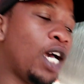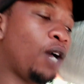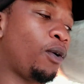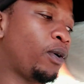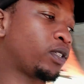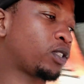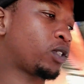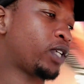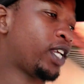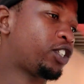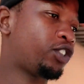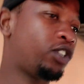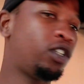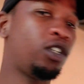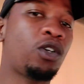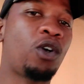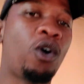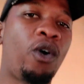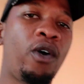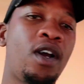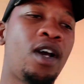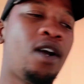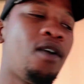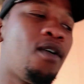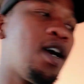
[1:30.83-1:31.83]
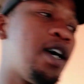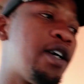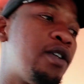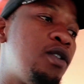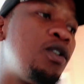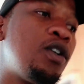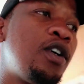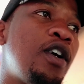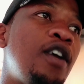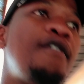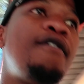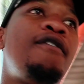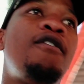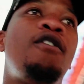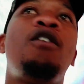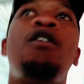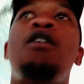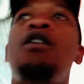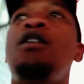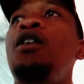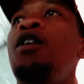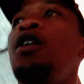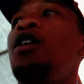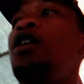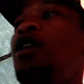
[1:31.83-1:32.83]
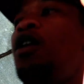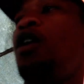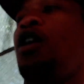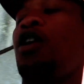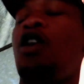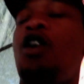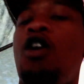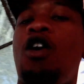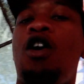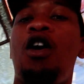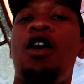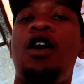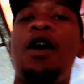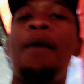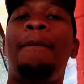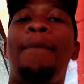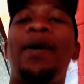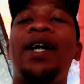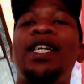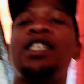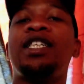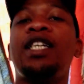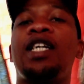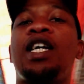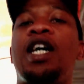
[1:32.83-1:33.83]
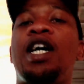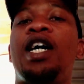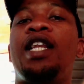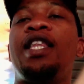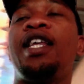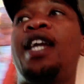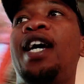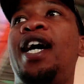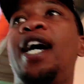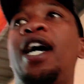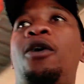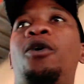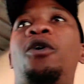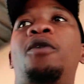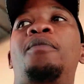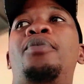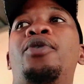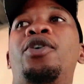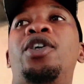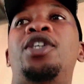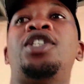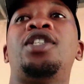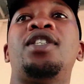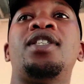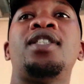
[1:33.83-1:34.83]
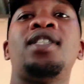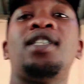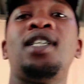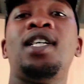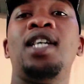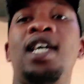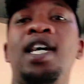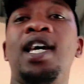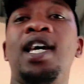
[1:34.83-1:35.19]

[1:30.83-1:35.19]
I was actually going around looking for a budget car that I could purchase.